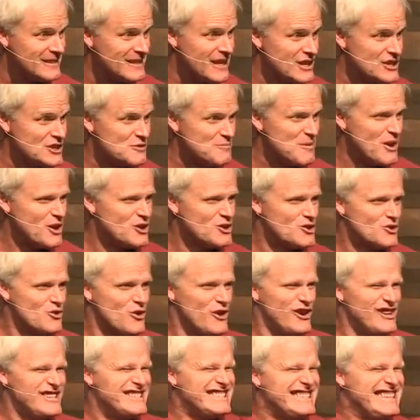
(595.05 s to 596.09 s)
Let's make
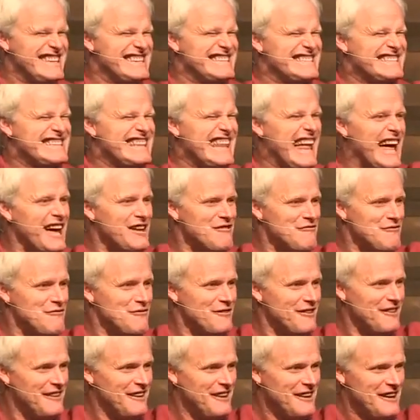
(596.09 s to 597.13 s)
sure it's his
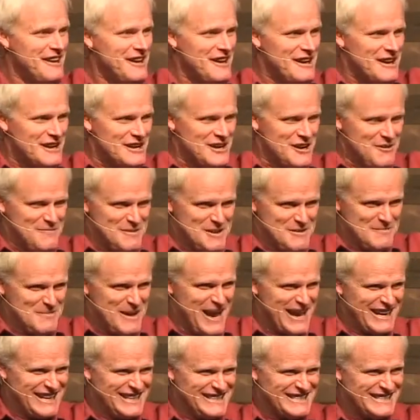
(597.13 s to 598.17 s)
life coming
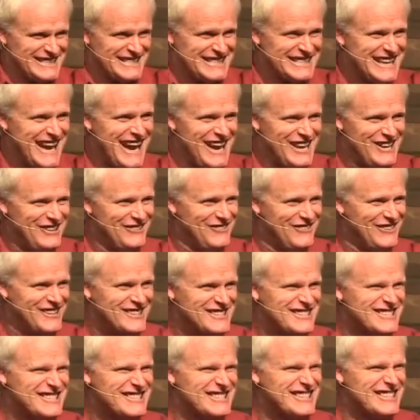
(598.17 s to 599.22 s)
back inside of
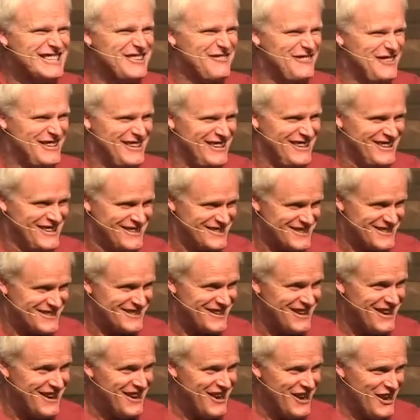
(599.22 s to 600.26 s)
us to live in
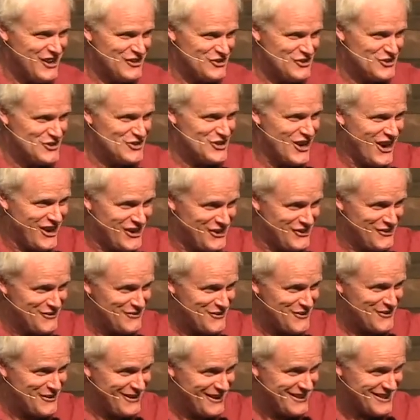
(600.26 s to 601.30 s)
us and shine
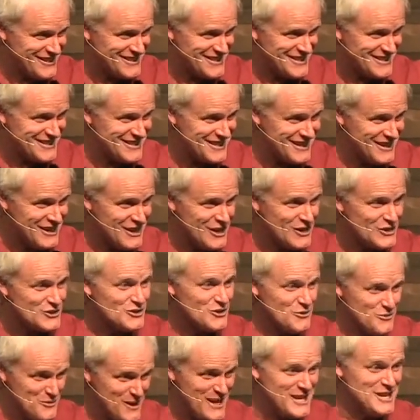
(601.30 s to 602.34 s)
through us
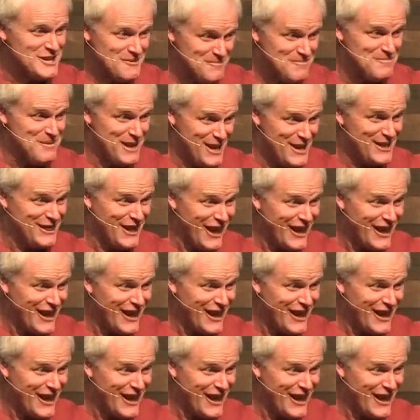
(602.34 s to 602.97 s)
so we can be